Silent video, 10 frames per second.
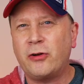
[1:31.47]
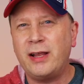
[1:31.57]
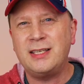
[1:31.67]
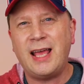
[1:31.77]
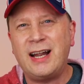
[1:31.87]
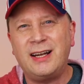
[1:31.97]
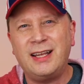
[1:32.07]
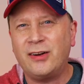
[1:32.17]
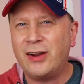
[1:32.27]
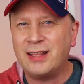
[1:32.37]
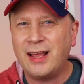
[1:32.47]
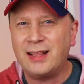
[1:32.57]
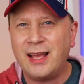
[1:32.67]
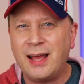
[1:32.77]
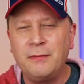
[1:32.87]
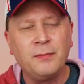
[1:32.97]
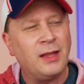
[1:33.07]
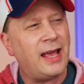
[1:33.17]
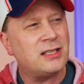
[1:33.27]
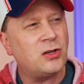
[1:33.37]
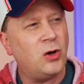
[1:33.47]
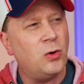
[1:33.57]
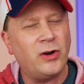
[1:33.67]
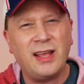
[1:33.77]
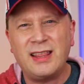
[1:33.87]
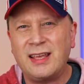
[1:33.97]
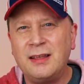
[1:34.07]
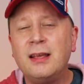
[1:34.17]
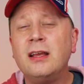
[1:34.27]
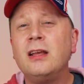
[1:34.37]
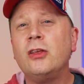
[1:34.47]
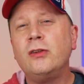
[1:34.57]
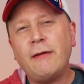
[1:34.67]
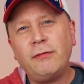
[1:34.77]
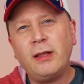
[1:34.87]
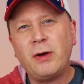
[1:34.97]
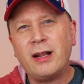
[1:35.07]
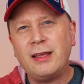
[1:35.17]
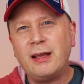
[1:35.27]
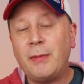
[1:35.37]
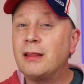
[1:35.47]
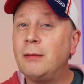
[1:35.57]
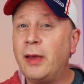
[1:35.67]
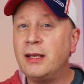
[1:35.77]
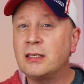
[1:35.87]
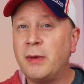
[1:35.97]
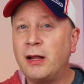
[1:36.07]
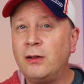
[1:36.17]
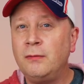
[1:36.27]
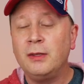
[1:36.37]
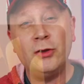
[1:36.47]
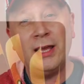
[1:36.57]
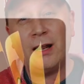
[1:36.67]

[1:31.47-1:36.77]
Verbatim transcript: crazy editing or anything like that, Xcode or anything, you definitely want to think about the base model. You can